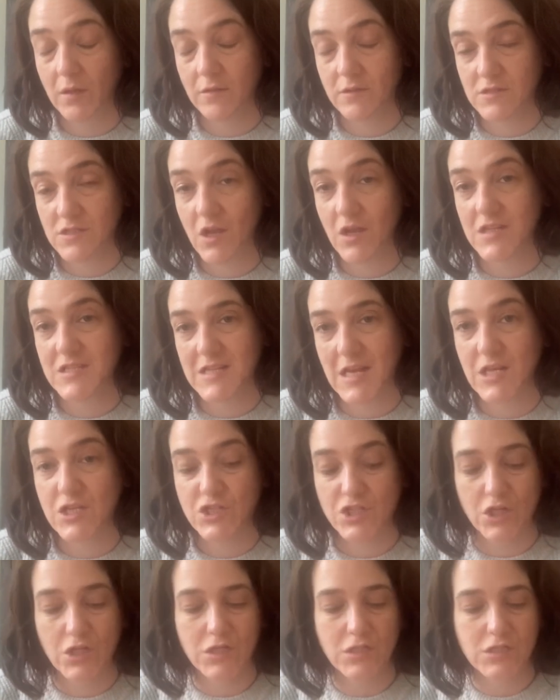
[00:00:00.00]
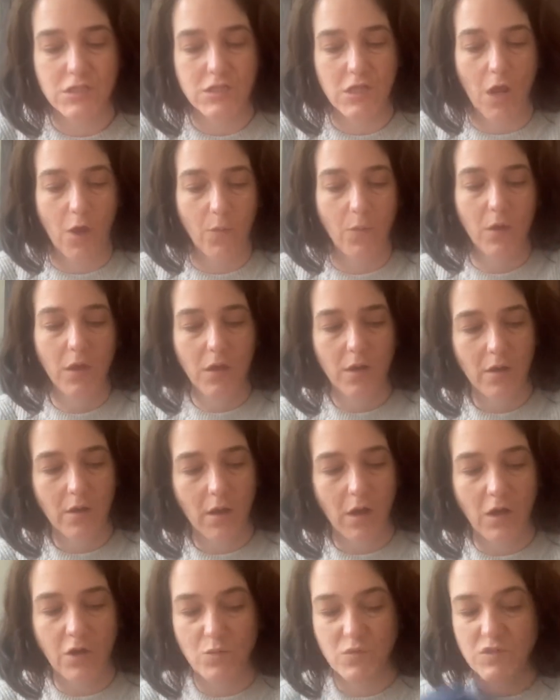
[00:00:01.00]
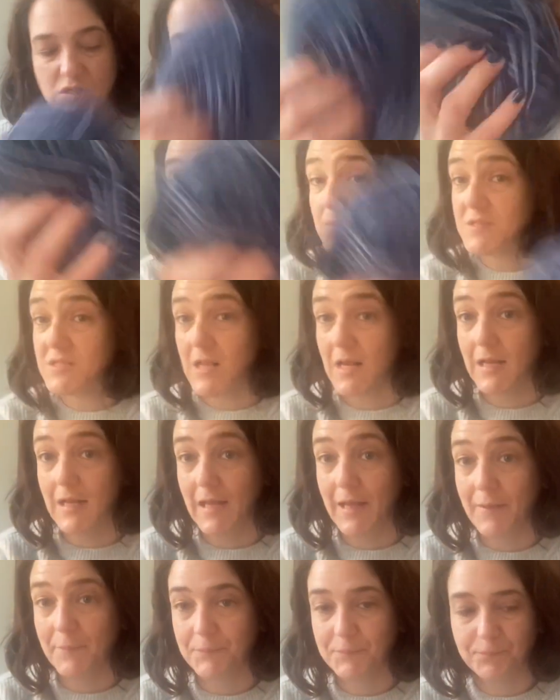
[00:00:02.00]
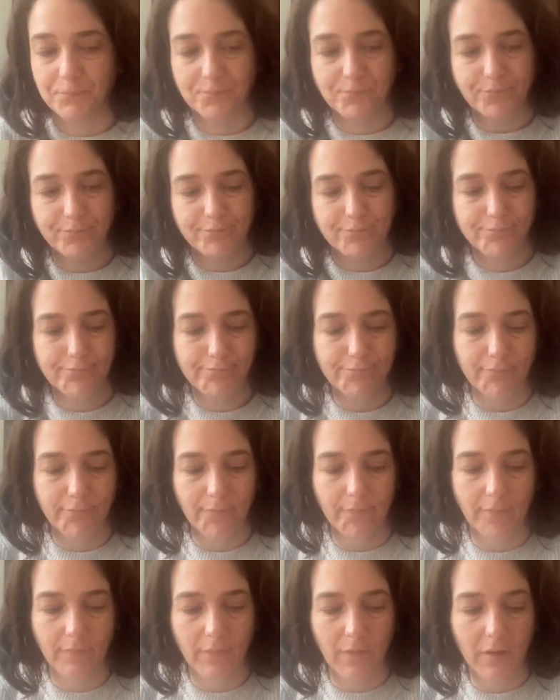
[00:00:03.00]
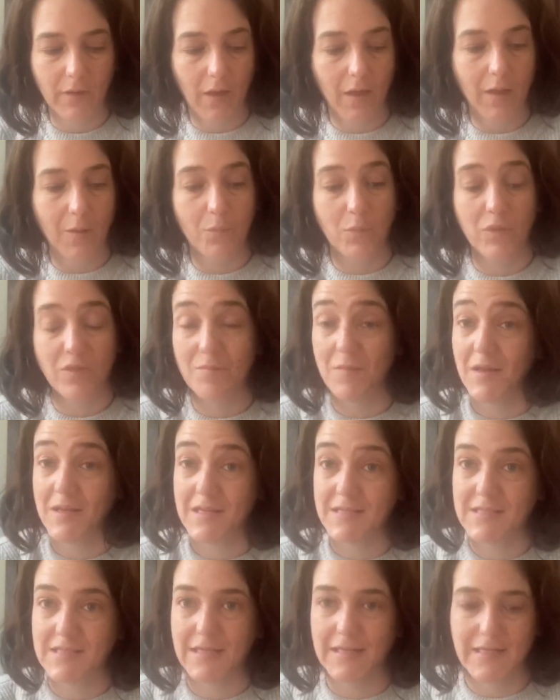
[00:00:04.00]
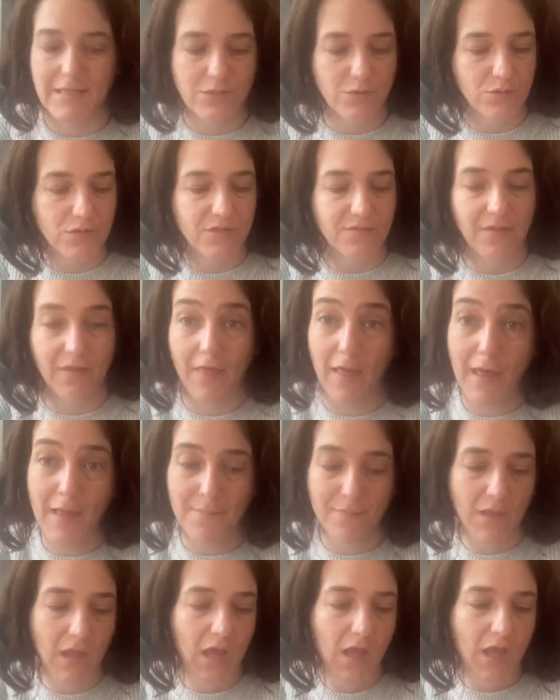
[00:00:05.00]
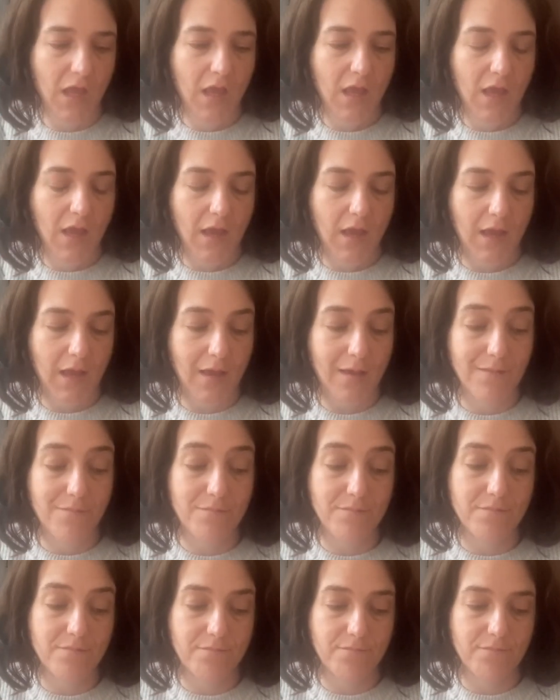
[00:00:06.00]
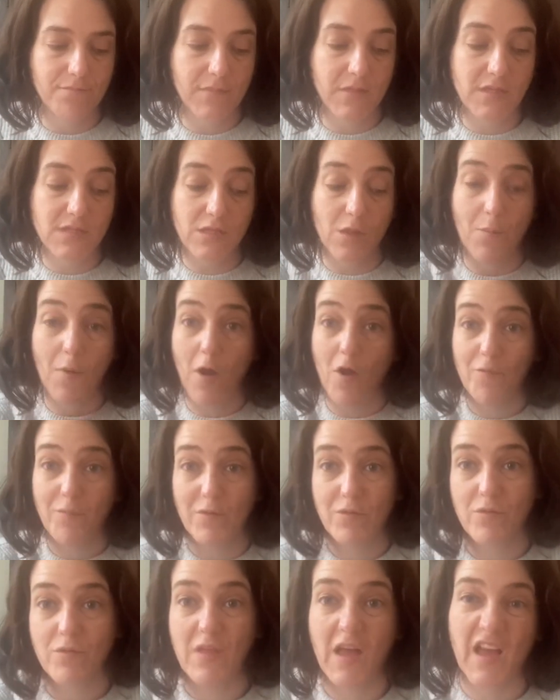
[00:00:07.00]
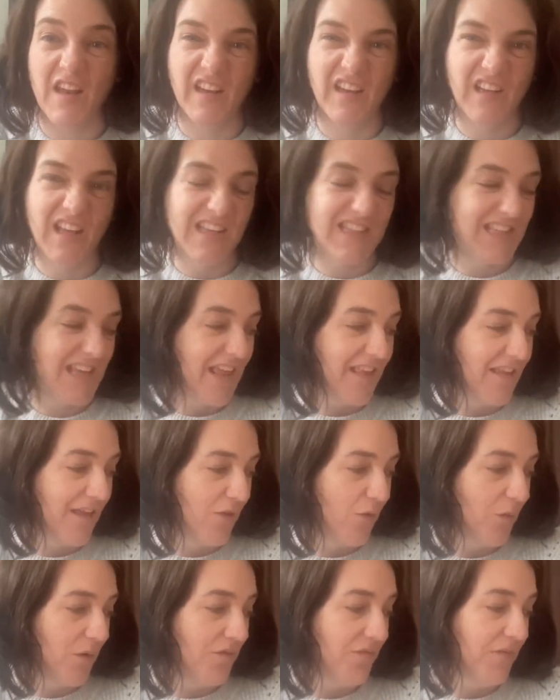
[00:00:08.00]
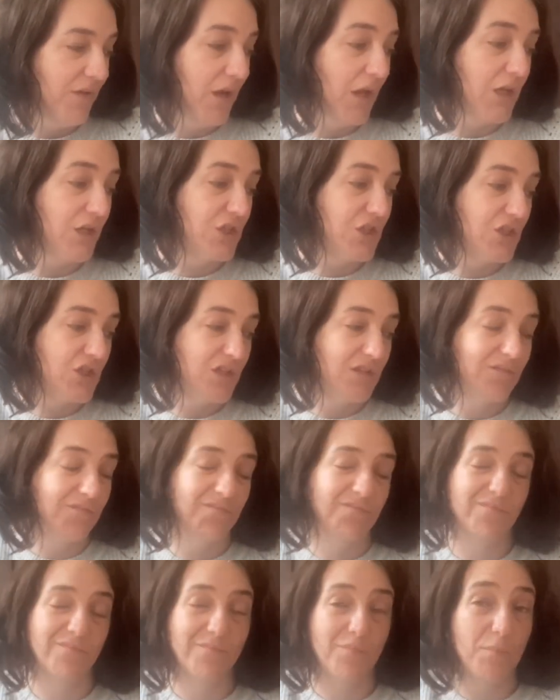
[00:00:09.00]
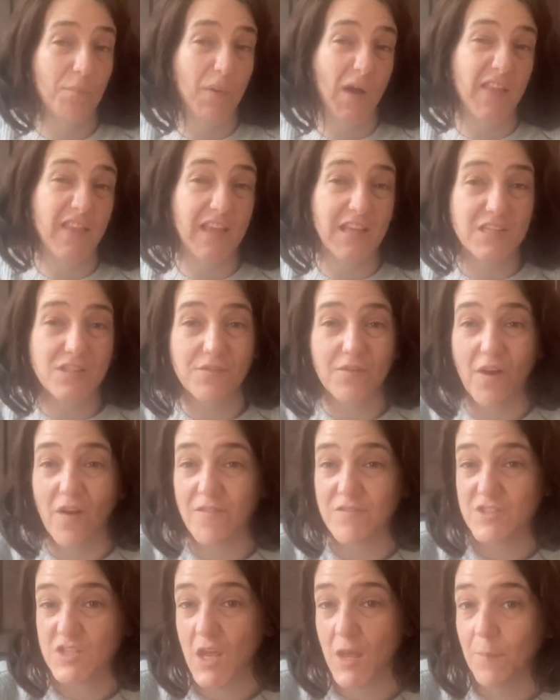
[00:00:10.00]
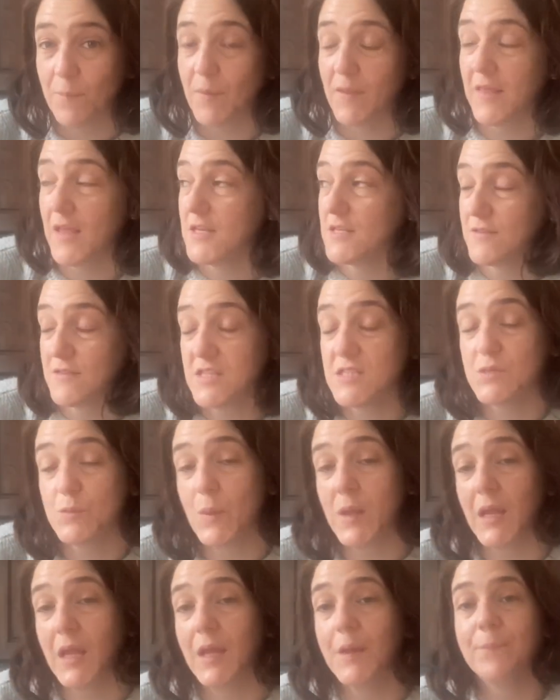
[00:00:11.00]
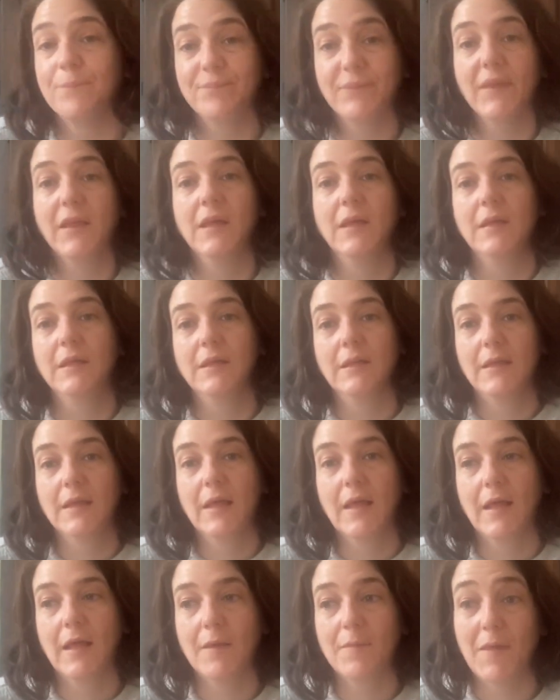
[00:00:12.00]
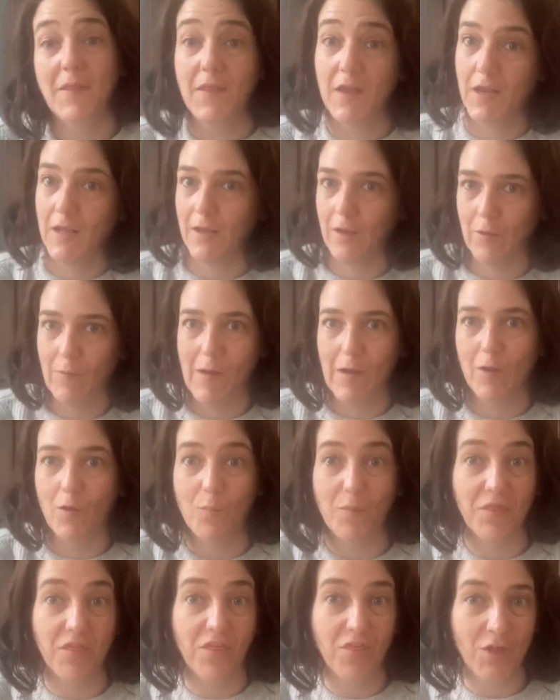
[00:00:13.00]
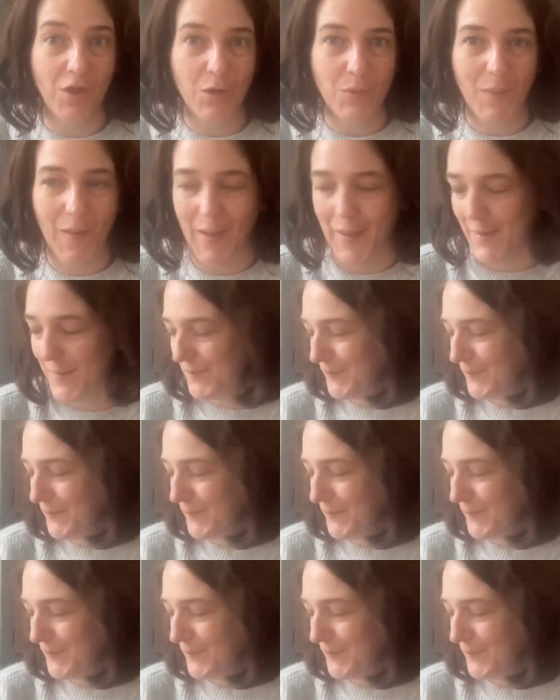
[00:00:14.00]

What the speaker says: tight tension, so I always go up slightly with my knitting needles for that. So I'm halfway through that, and I'd like to get the other one finished by the end of half term, by the end of this week, and then I can crack on with the third pair.